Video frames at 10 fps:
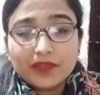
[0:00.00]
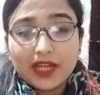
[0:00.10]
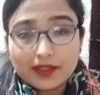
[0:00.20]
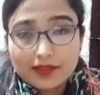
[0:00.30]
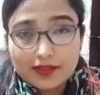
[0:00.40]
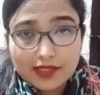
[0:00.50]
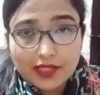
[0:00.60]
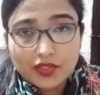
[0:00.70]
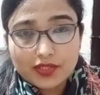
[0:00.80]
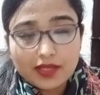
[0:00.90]
And
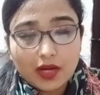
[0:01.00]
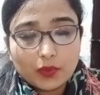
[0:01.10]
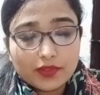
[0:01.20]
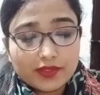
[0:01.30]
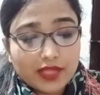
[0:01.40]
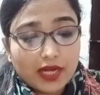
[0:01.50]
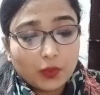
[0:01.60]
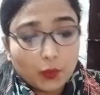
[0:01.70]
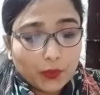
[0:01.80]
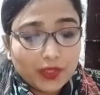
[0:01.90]
such sounds
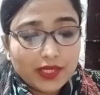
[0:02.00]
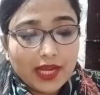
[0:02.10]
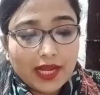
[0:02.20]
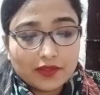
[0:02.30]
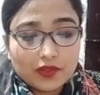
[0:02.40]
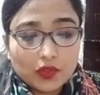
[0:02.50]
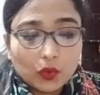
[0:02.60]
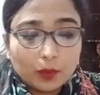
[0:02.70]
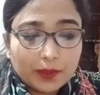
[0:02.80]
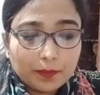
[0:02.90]
that we as
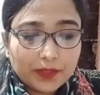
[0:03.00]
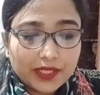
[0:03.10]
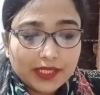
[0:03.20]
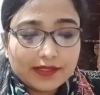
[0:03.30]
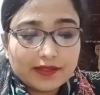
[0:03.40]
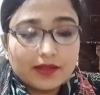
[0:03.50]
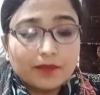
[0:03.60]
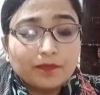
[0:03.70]
human beings,